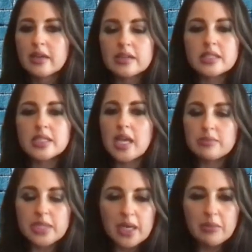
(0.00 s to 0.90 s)
the
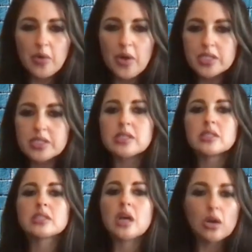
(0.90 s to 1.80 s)
same damn
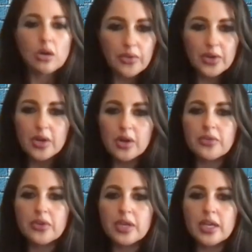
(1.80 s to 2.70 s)
questions over and
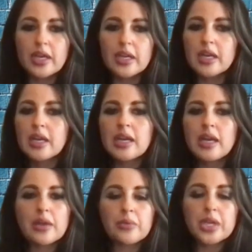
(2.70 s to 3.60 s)
over again
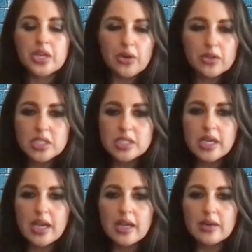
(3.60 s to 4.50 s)
and
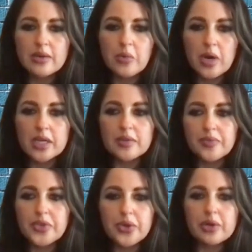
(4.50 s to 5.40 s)
regurgitate what
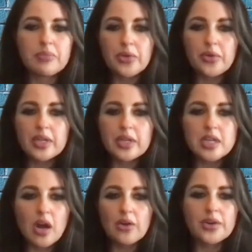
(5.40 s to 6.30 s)
your employees
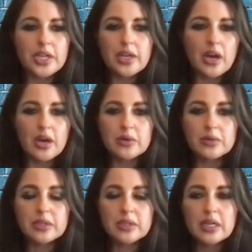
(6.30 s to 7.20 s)
already know.